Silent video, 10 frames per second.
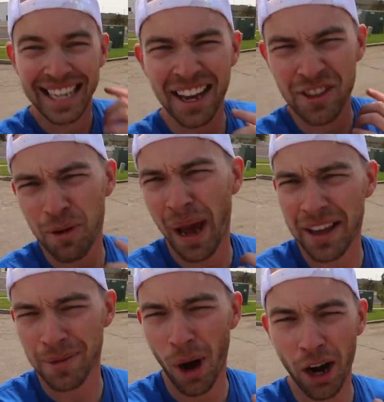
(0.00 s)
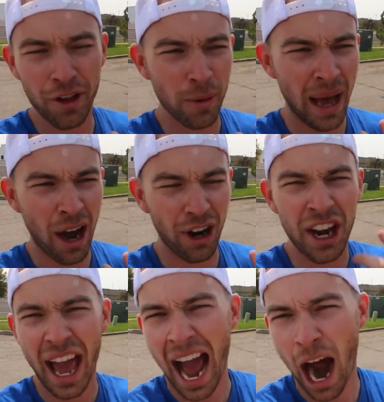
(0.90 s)
I texted Makes and Models about
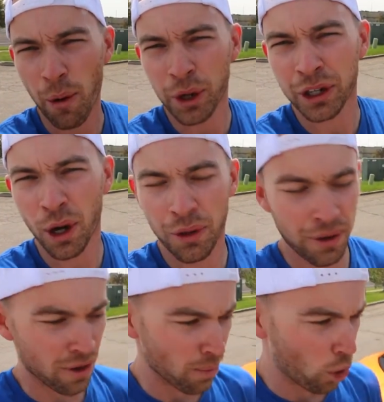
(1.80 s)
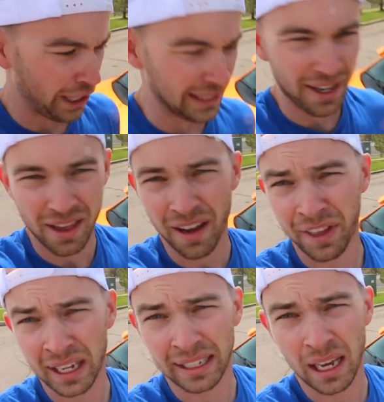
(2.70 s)
1 hour ago this morning to see if
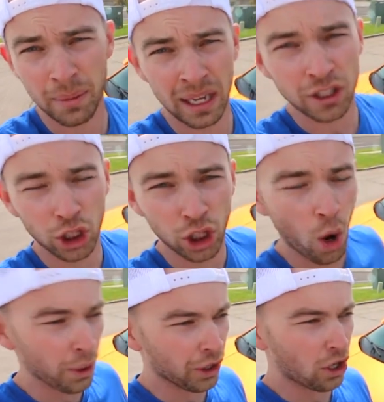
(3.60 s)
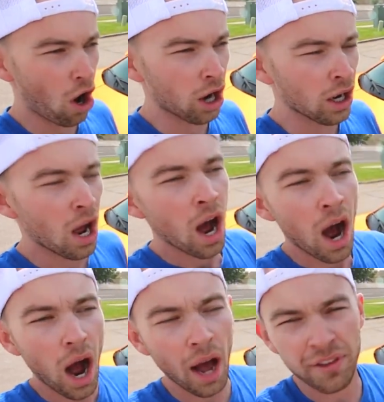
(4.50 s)
they could get me in to lower the car.
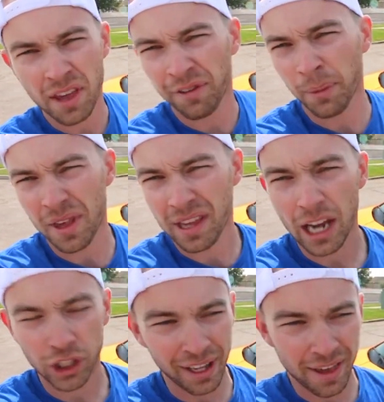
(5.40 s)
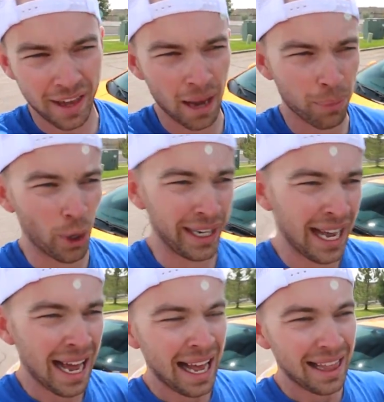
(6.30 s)
Obviously, from a scheduling standpoint,
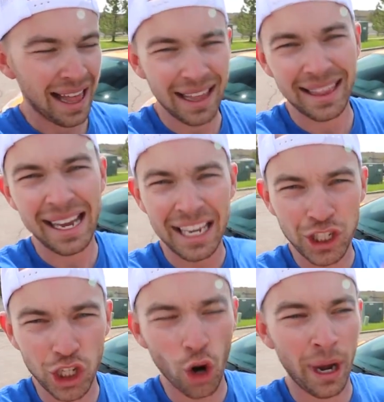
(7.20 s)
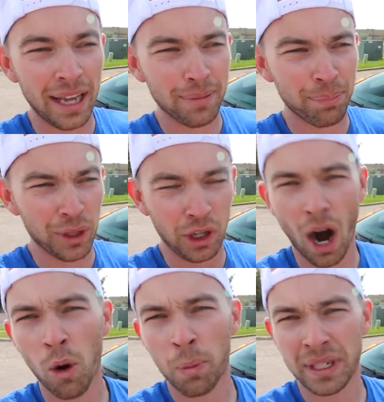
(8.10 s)
they can do it, but the
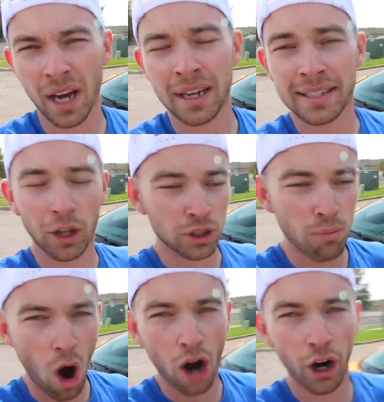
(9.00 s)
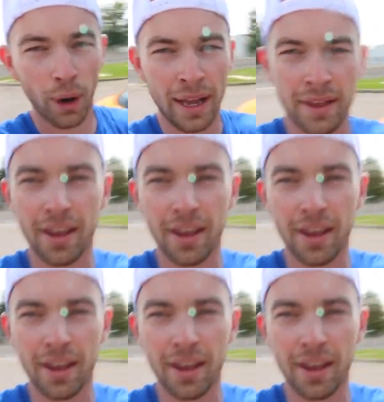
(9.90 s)
car won't be done until tomorrow, and